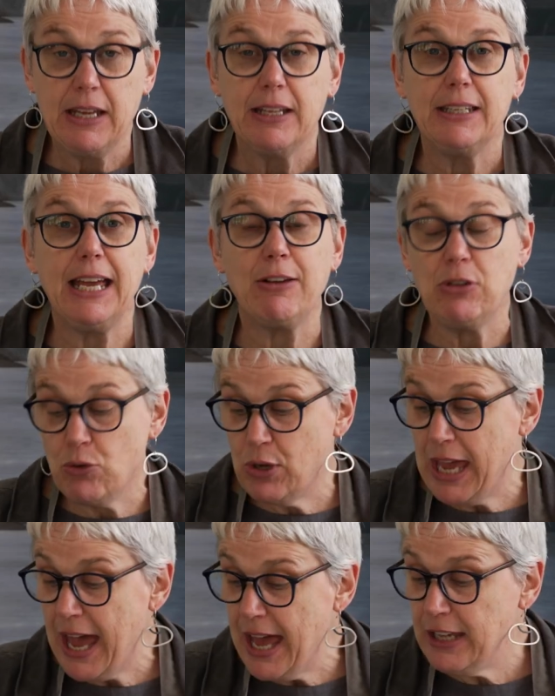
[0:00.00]
Now you
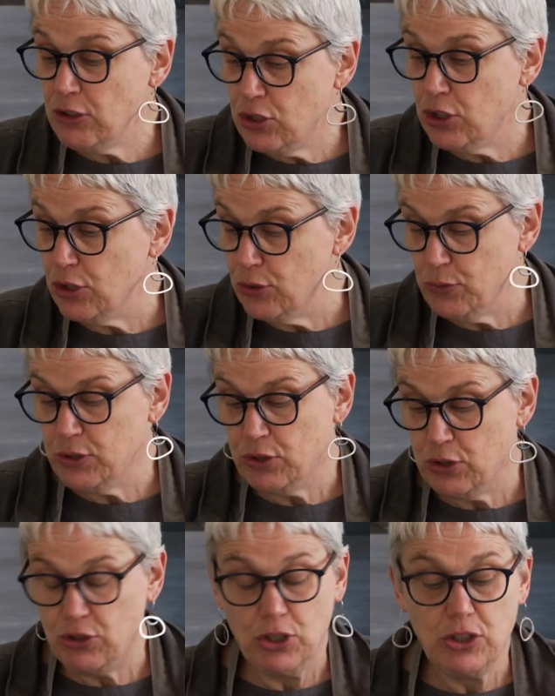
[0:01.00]
can choose
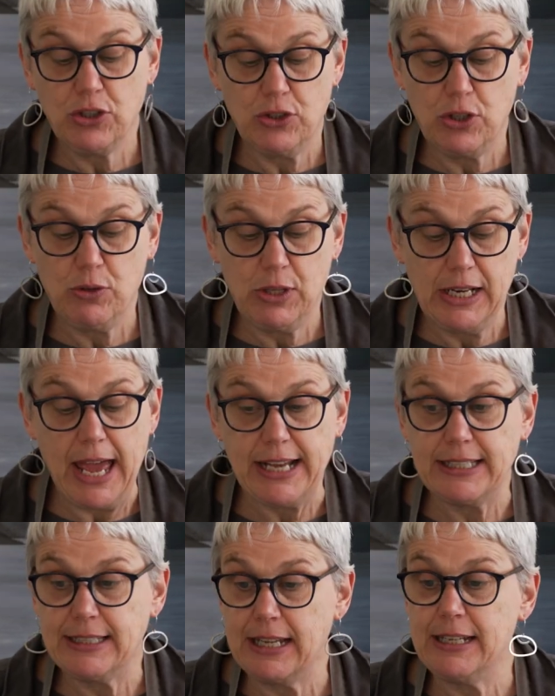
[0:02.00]
to just do the
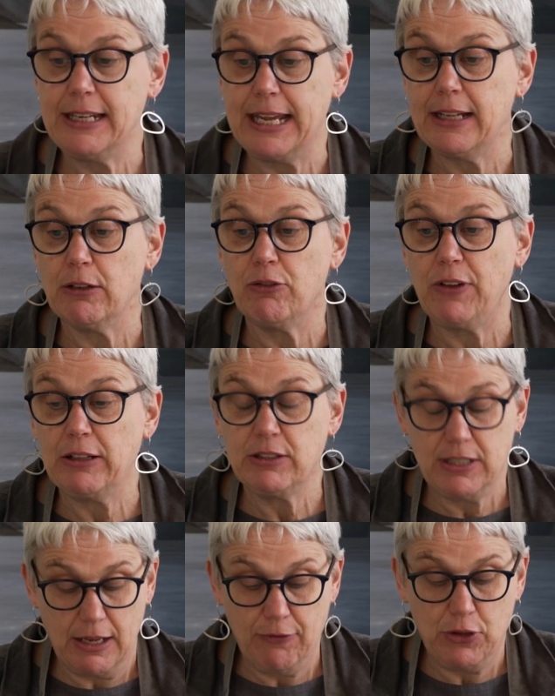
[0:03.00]
legs in
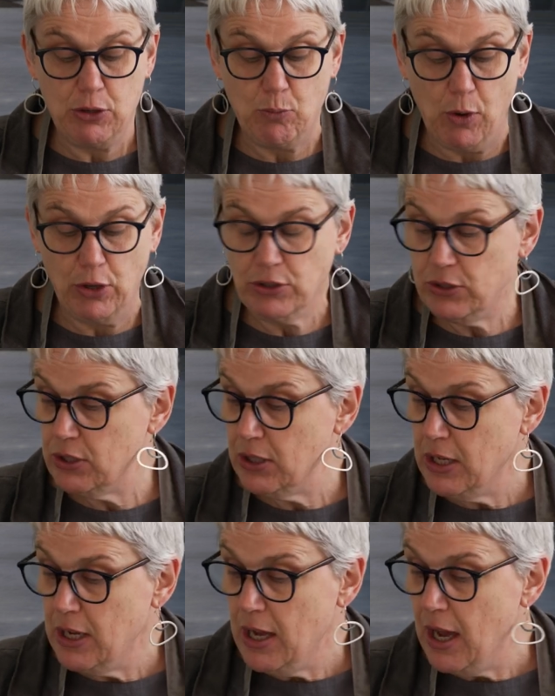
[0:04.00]
Needlefelt if you want,
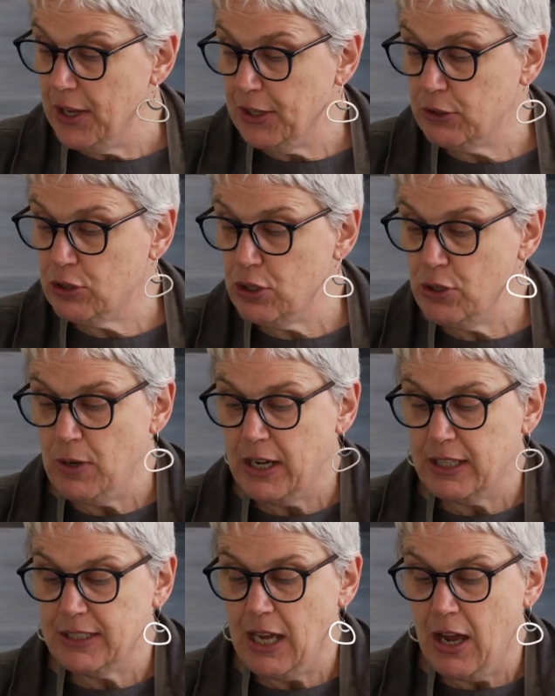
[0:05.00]
and I'll do a
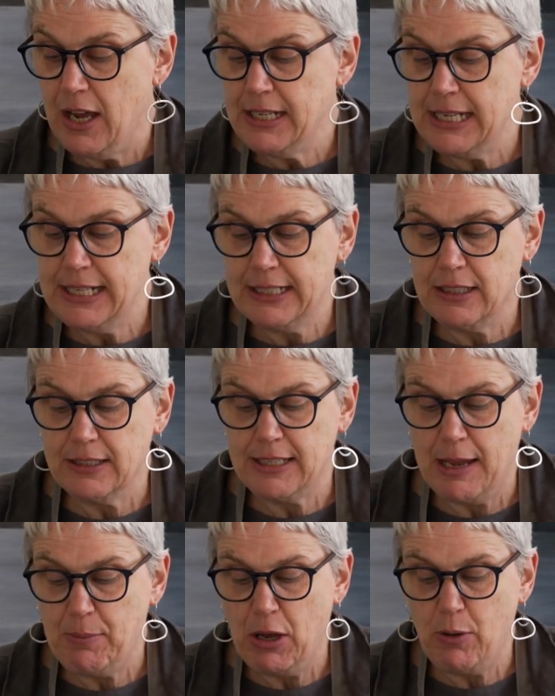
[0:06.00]
tiny little
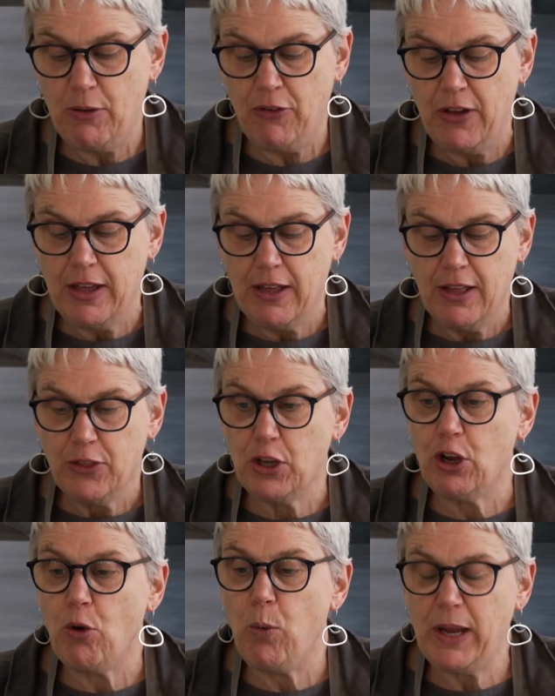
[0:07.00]
demo of the
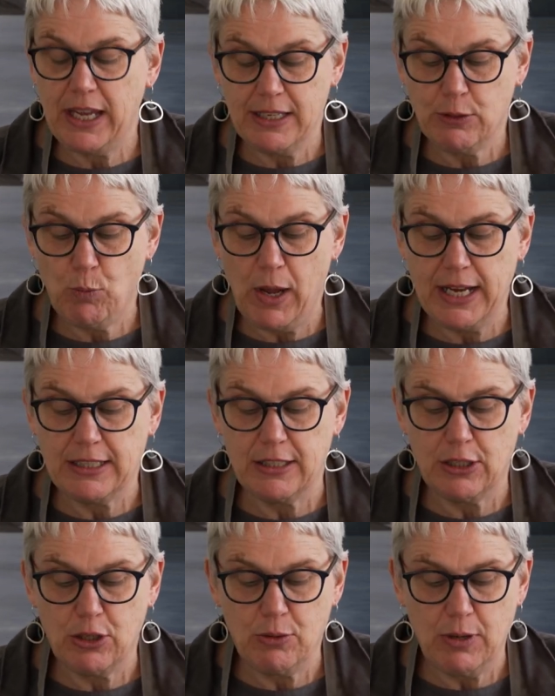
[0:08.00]
quickest way to
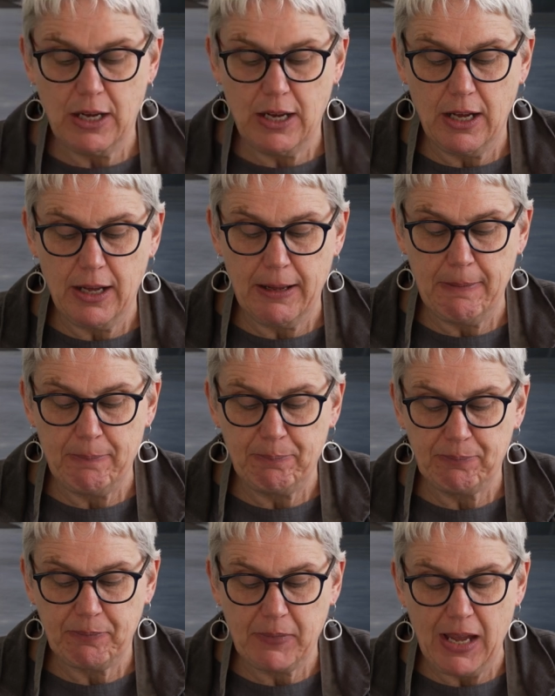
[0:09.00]
do a
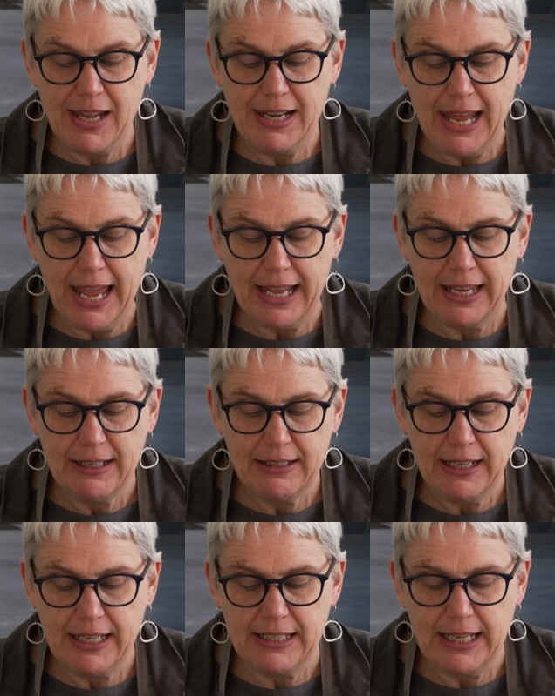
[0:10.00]
leg
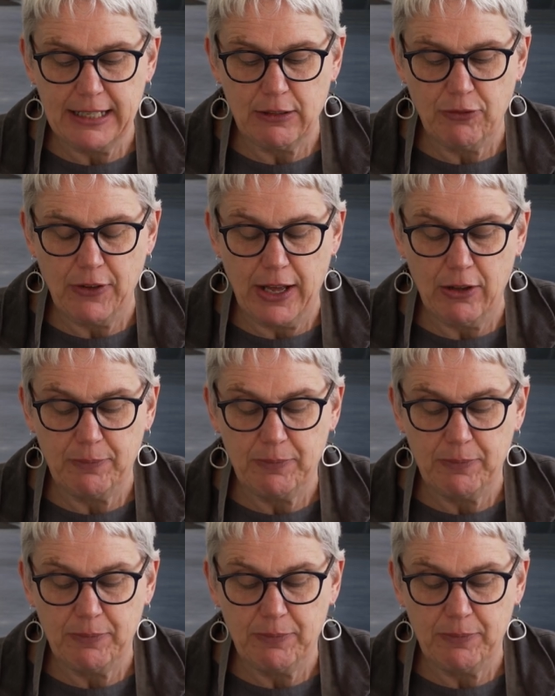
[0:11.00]
in Needlefelt.